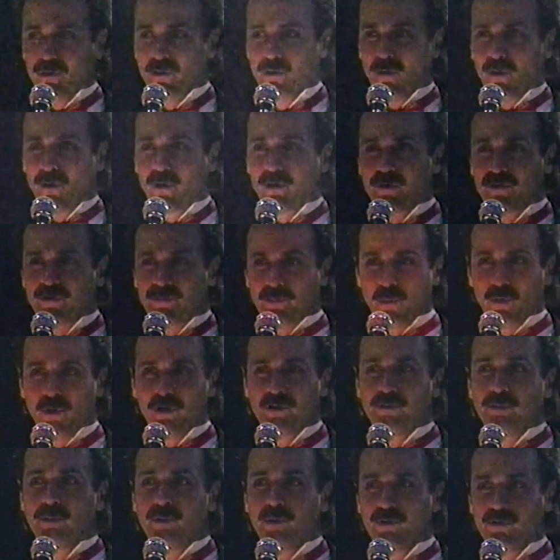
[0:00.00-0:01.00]
York
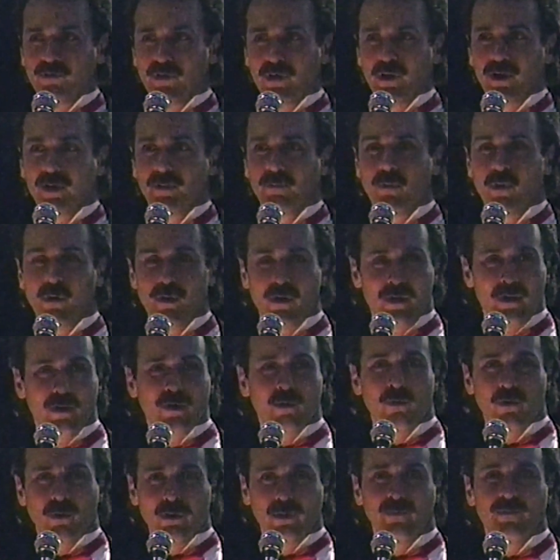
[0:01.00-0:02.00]
Sports Museum
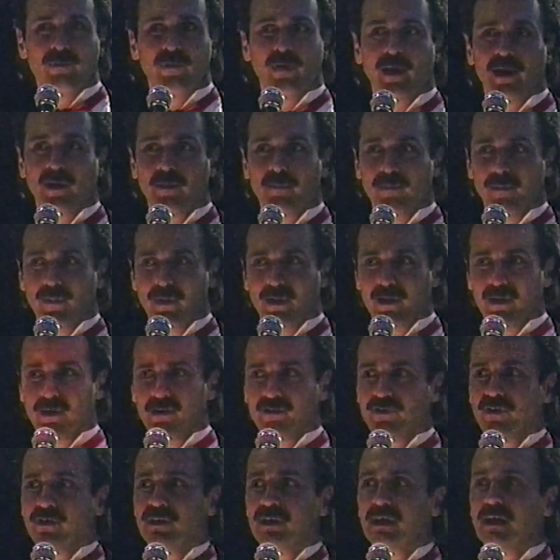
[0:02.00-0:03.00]
Hall of Fame
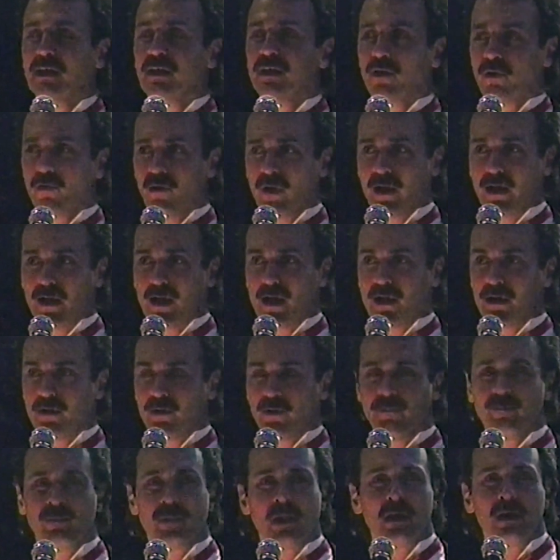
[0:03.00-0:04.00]
is indeed a great
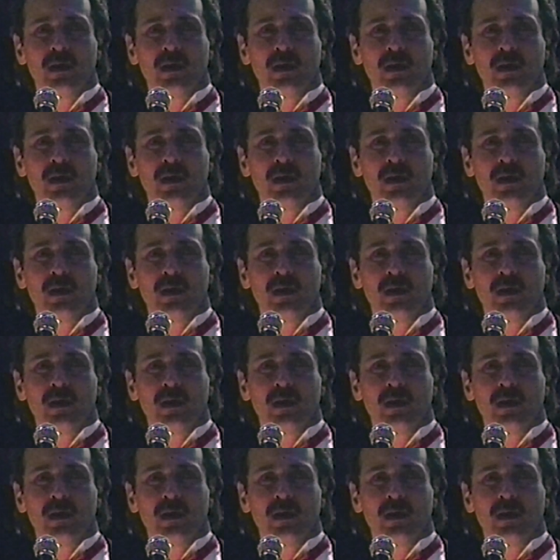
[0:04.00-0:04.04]
honor.